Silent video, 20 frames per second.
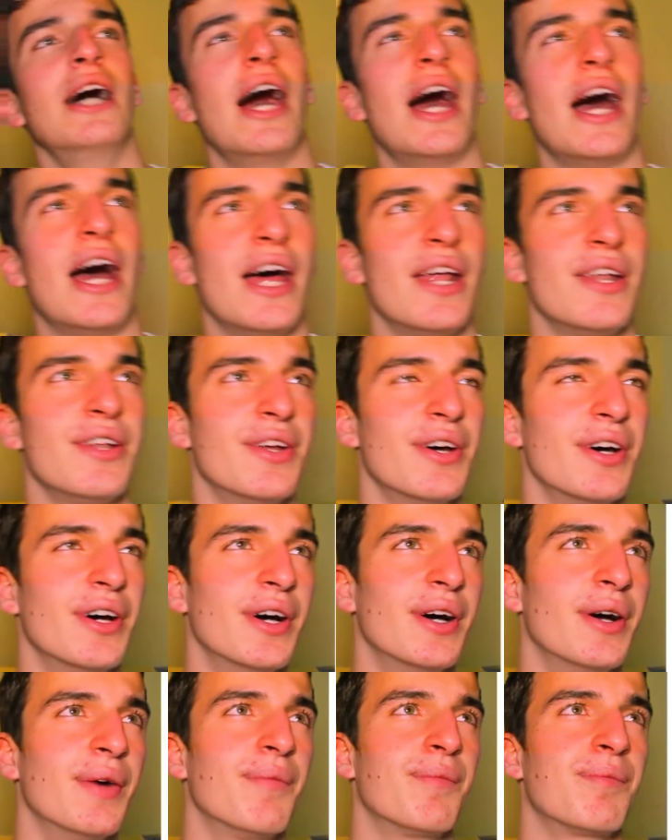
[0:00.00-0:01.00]
And
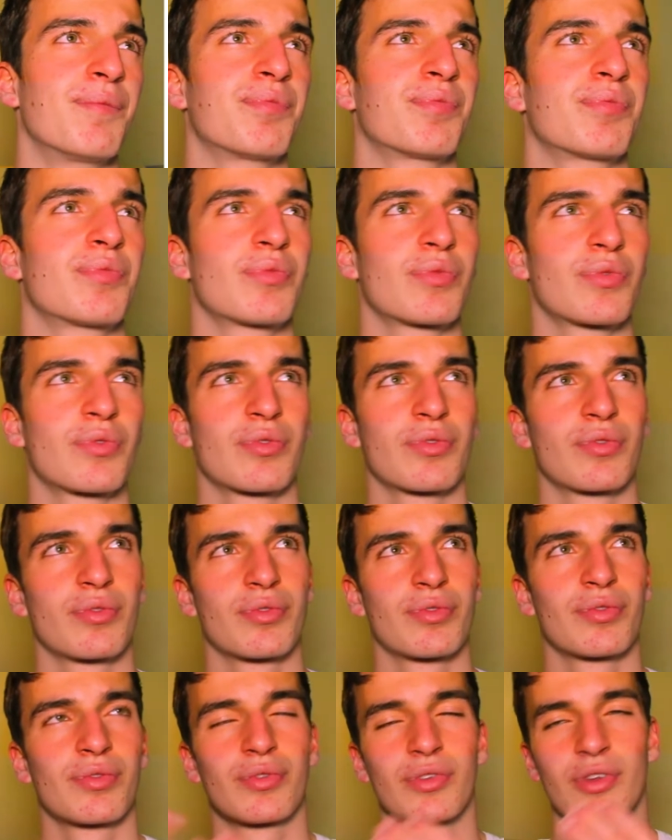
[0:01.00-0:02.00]
uh,
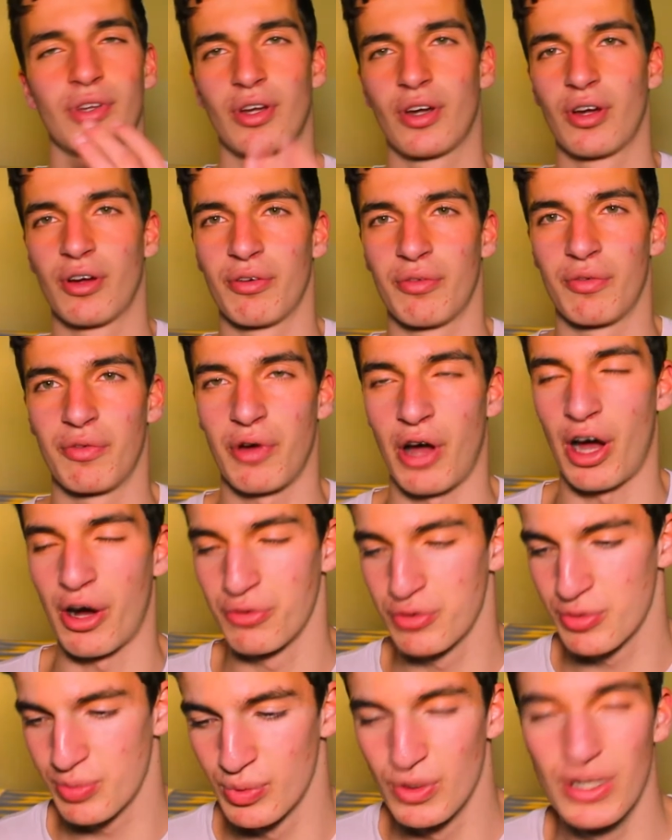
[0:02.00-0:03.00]
the
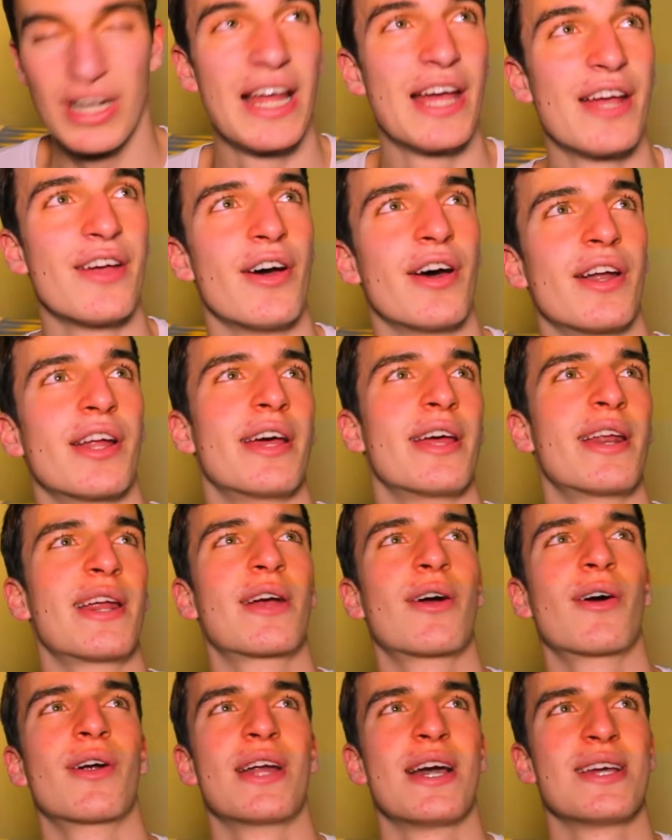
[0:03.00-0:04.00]
output layer
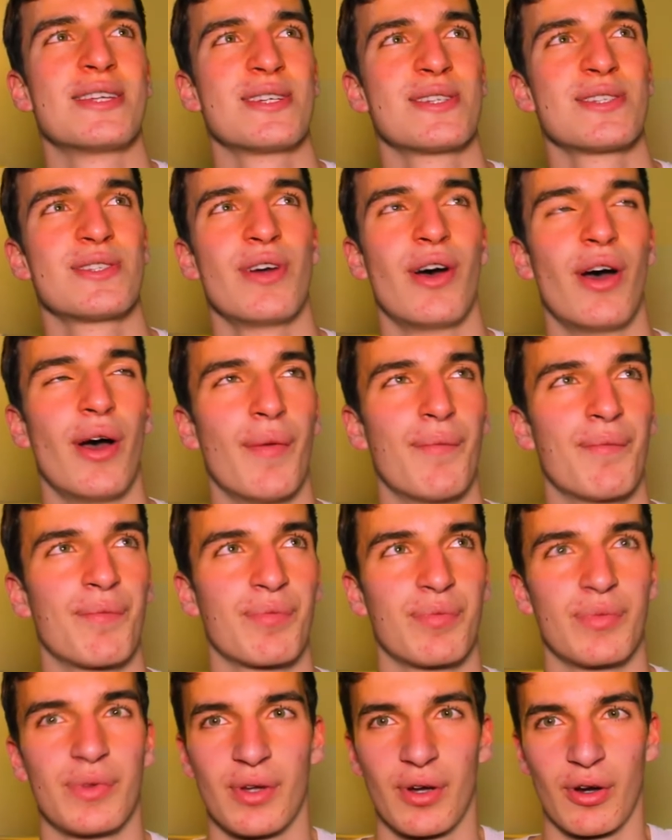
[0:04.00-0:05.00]
recognizes the,
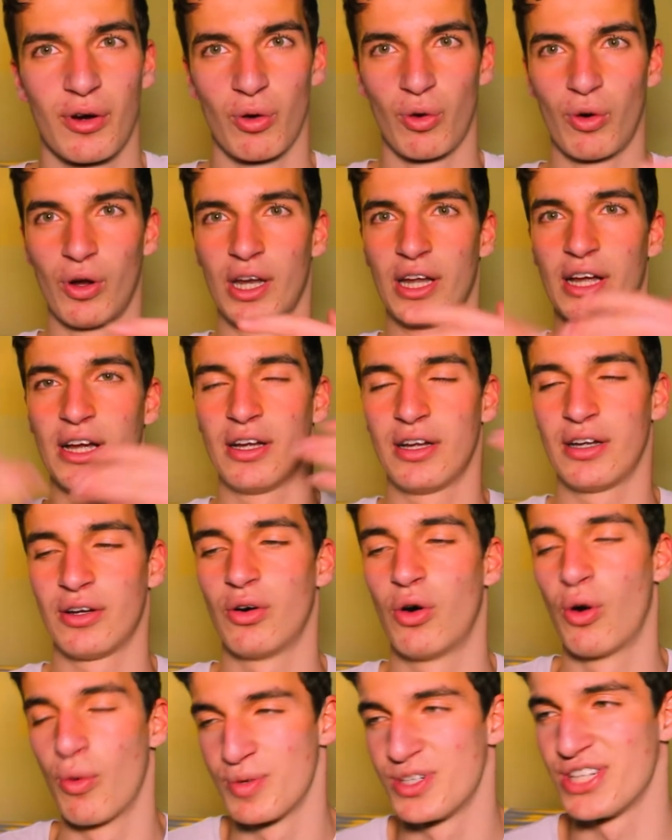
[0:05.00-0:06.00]
the whole
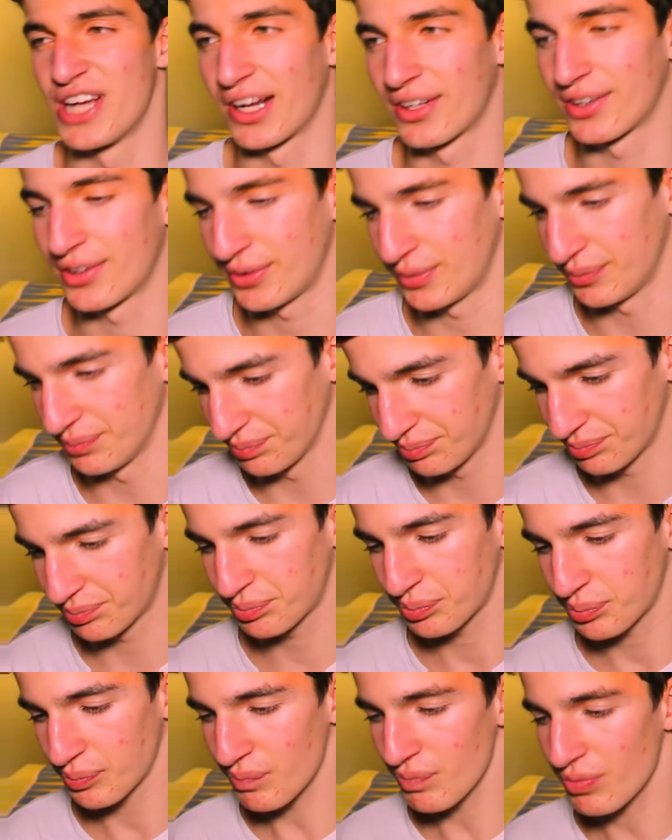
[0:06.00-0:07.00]
object.
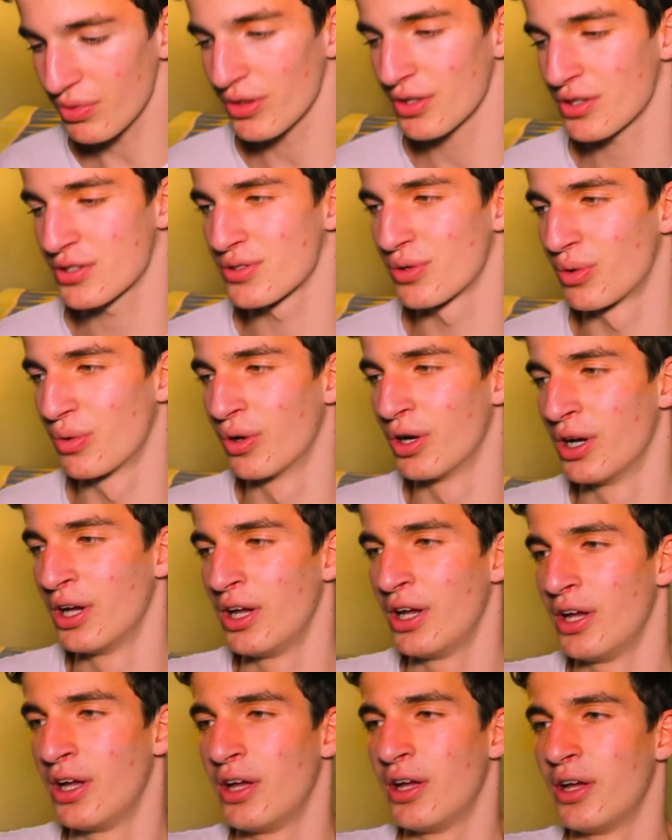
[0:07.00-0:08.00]
So
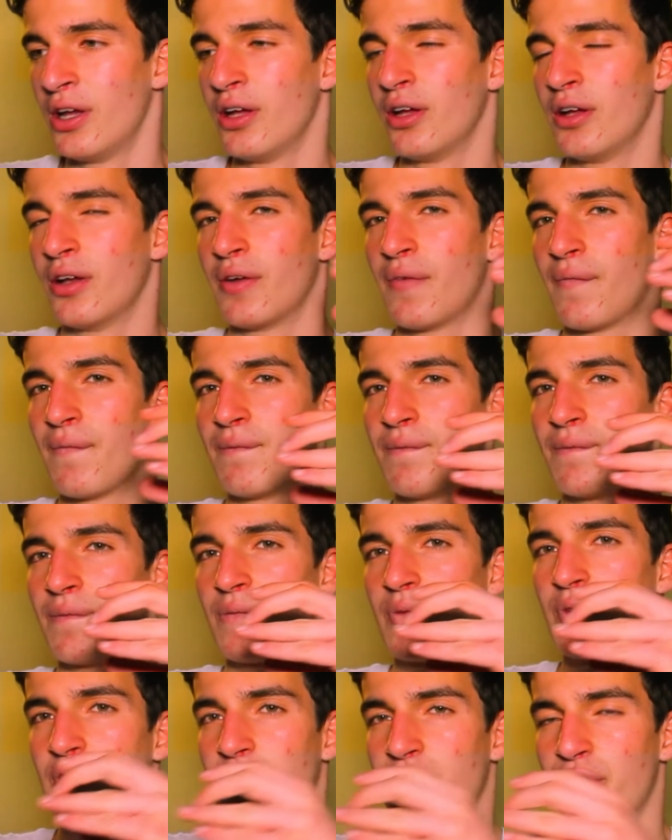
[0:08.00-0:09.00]

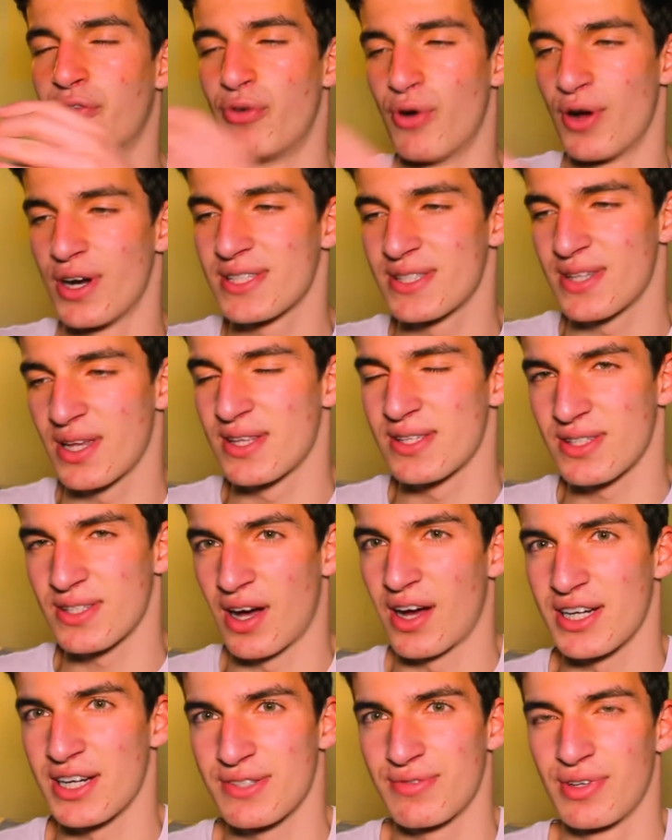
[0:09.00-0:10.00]
First, it
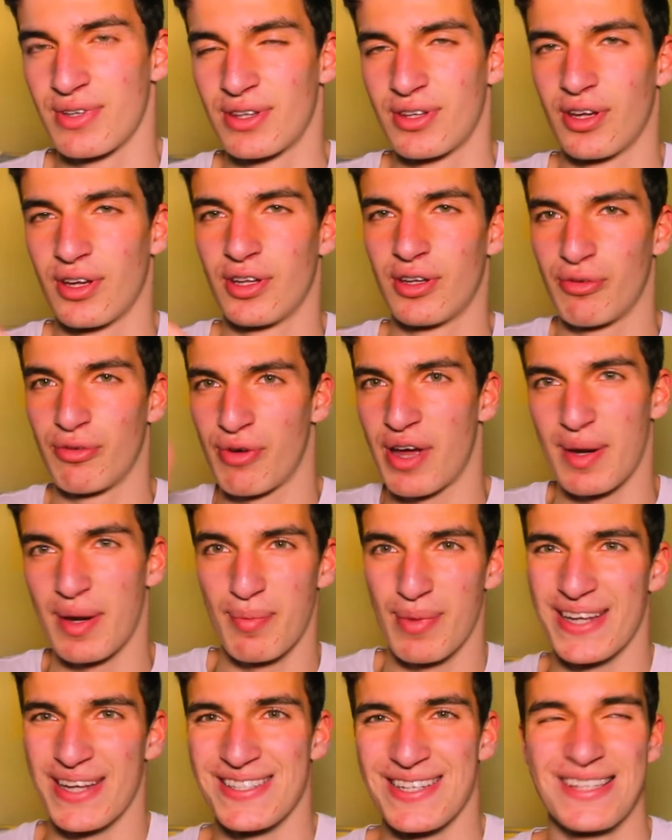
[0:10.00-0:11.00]
starts with uh, the
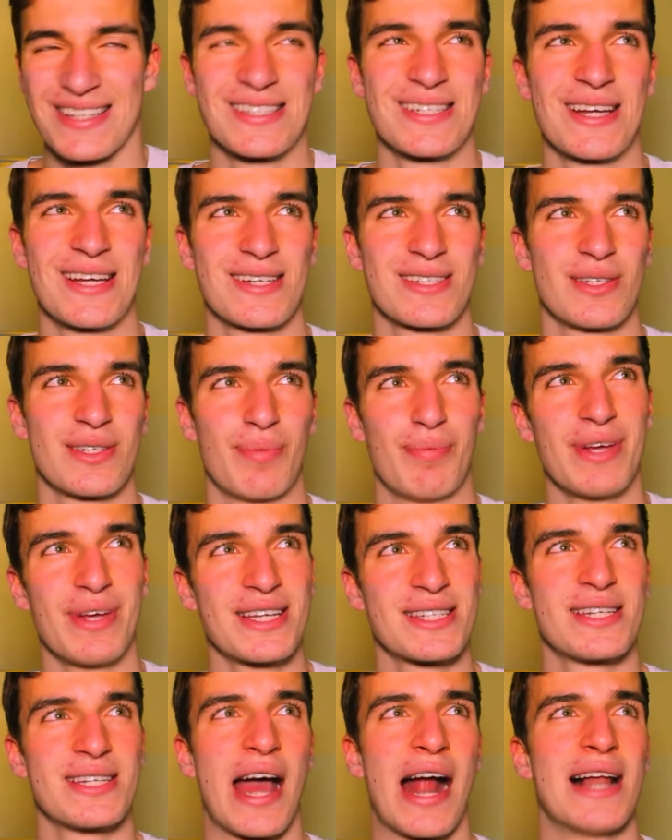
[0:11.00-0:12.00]
very basic things, the
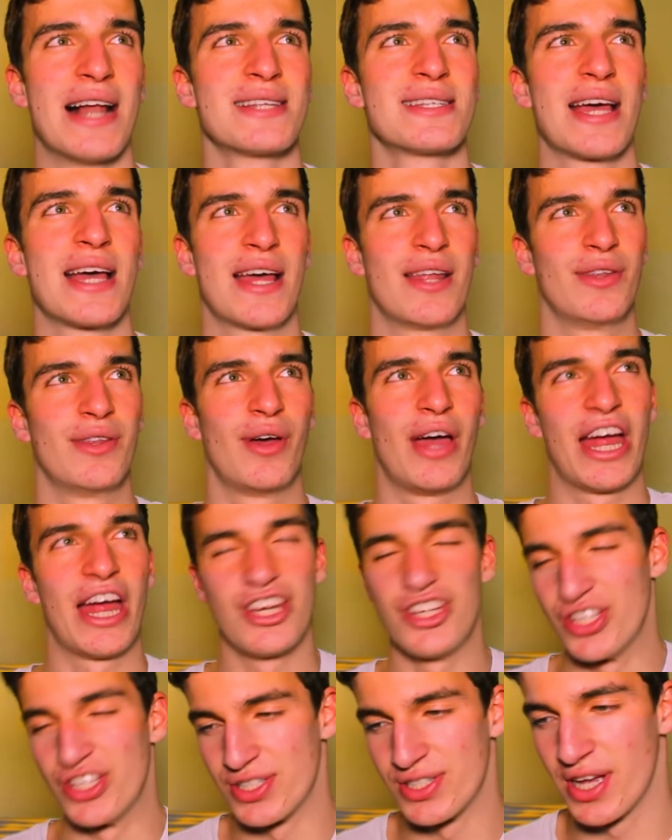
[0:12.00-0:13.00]
pixels and the
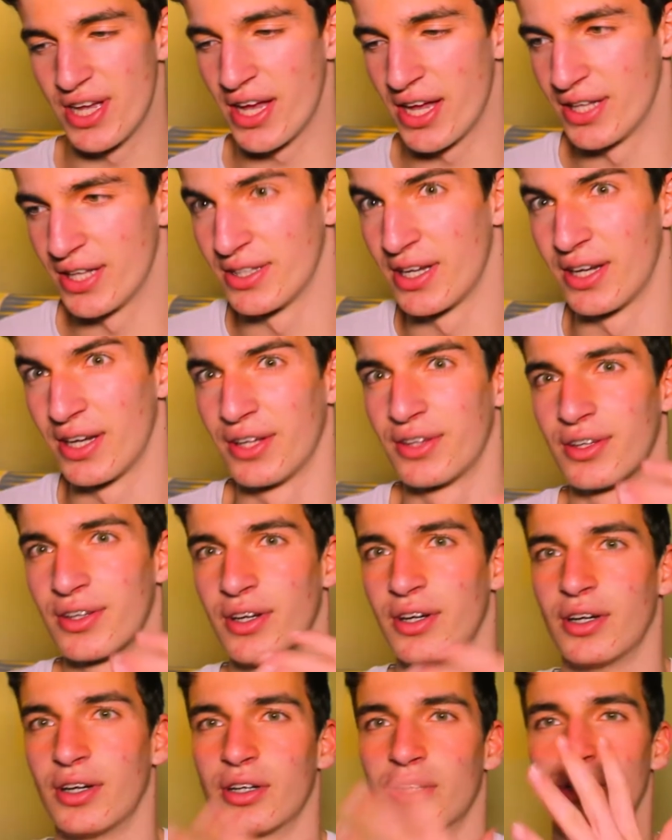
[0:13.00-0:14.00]
edges, and then it
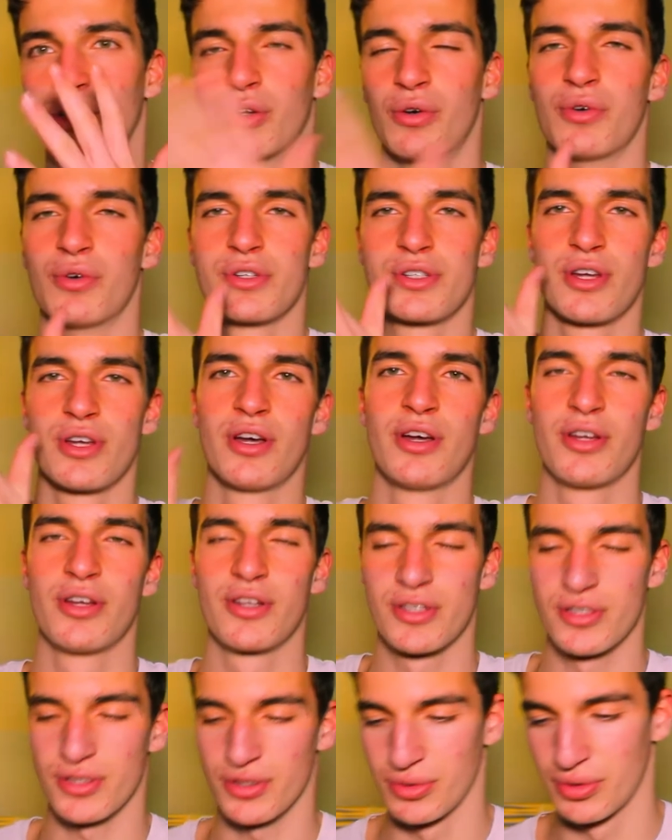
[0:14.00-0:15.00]
uh, goes
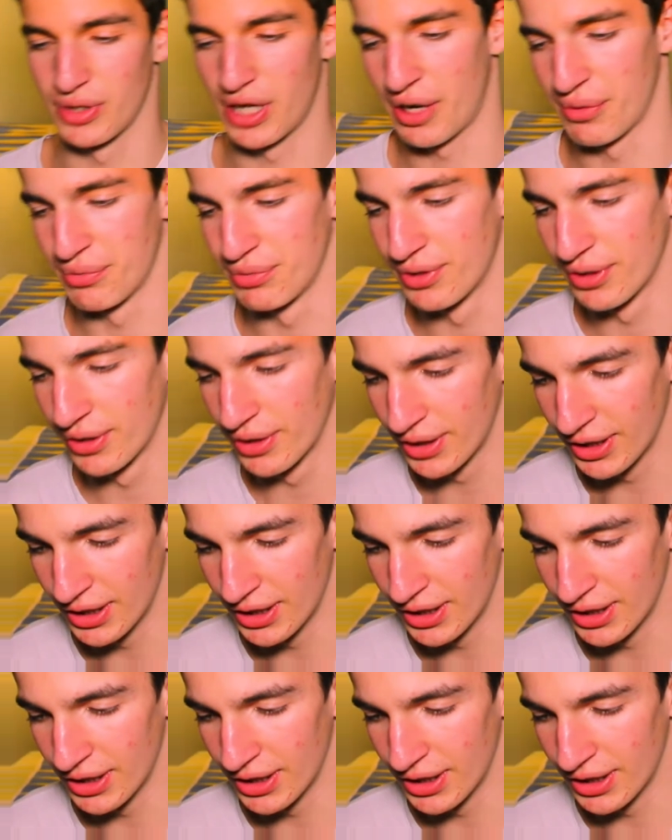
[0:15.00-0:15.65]
throughout.